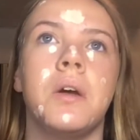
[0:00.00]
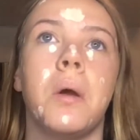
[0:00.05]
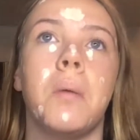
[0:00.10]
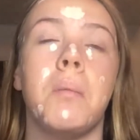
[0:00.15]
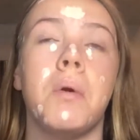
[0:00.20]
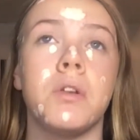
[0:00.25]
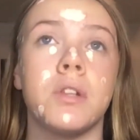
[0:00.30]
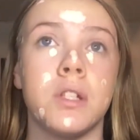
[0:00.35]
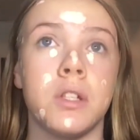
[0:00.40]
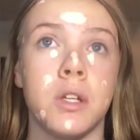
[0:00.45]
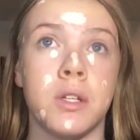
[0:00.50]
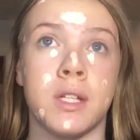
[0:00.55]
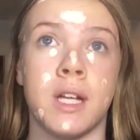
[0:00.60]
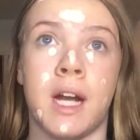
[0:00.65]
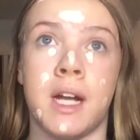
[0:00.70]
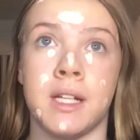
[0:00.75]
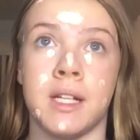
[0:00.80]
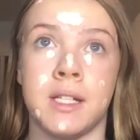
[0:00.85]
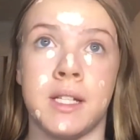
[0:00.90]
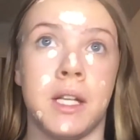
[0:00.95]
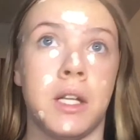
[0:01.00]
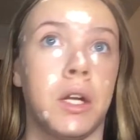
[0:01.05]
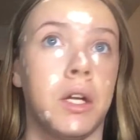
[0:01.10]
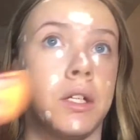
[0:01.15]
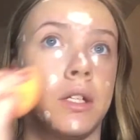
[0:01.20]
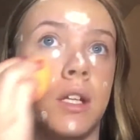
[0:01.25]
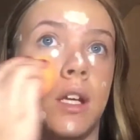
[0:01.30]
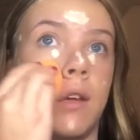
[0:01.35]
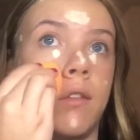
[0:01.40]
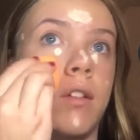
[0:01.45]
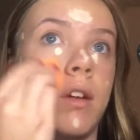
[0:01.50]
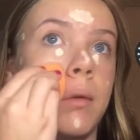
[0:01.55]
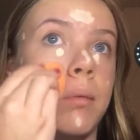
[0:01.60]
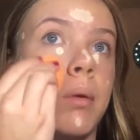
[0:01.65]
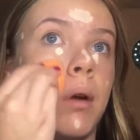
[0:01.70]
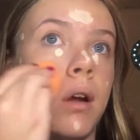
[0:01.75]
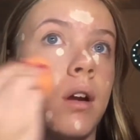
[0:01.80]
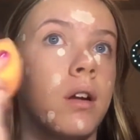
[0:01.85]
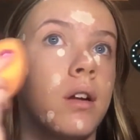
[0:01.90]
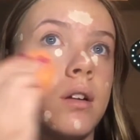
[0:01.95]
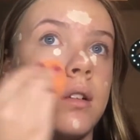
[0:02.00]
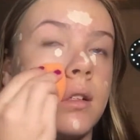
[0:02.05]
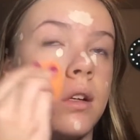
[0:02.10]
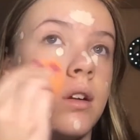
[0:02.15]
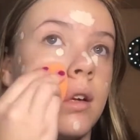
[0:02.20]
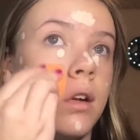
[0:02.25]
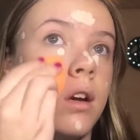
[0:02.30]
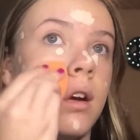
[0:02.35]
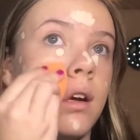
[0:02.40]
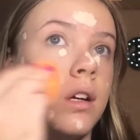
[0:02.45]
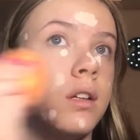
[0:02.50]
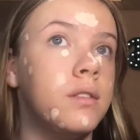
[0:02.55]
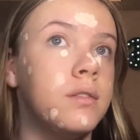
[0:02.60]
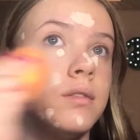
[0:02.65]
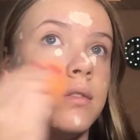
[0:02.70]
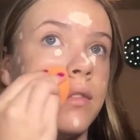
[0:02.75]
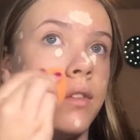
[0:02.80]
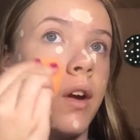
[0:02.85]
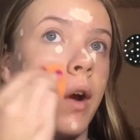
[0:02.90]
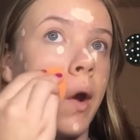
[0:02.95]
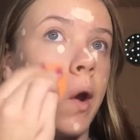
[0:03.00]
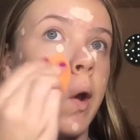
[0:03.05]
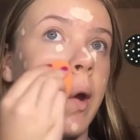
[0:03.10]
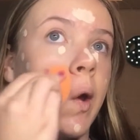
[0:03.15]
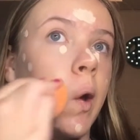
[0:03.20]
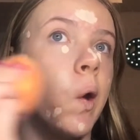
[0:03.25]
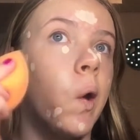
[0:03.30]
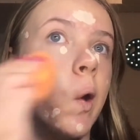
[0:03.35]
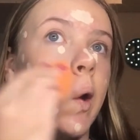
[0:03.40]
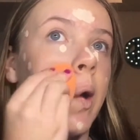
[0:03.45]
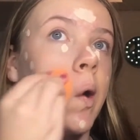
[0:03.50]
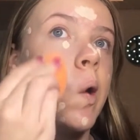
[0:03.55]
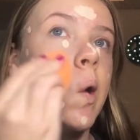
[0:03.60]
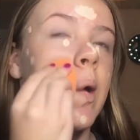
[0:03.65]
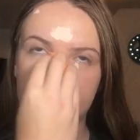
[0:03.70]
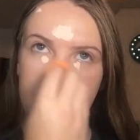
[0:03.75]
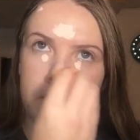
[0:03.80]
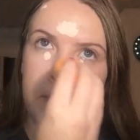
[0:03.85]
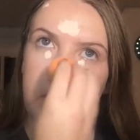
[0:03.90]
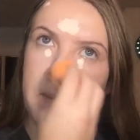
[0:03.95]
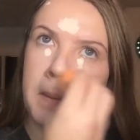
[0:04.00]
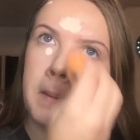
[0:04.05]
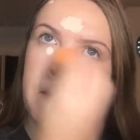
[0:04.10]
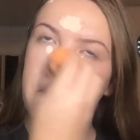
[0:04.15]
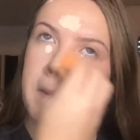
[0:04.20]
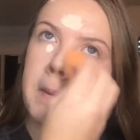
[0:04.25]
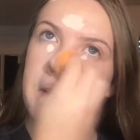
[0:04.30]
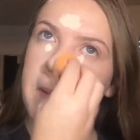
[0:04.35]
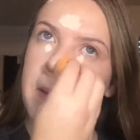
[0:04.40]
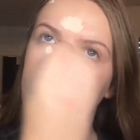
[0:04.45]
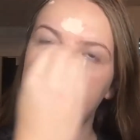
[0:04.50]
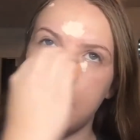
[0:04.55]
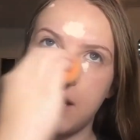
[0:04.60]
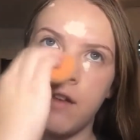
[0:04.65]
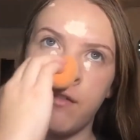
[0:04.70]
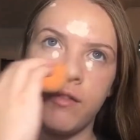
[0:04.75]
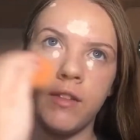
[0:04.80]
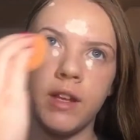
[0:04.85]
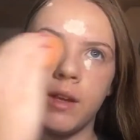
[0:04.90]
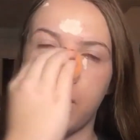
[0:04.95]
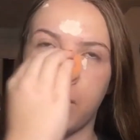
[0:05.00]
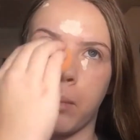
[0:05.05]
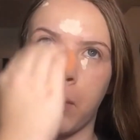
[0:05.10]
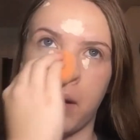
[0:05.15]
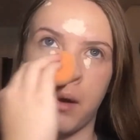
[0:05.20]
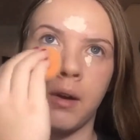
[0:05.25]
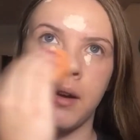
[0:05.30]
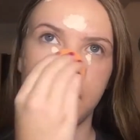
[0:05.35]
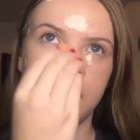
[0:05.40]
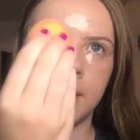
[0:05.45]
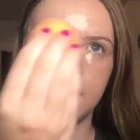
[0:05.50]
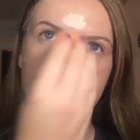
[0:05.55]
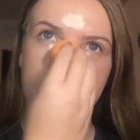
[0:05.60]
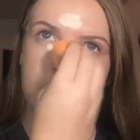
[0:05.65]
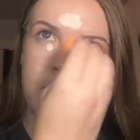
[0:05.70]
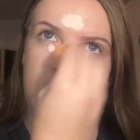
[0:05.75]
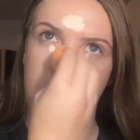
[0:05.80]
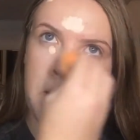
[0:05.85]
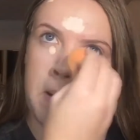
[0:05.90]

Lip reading: most of those as seen on TV products are not very good. It definitely works,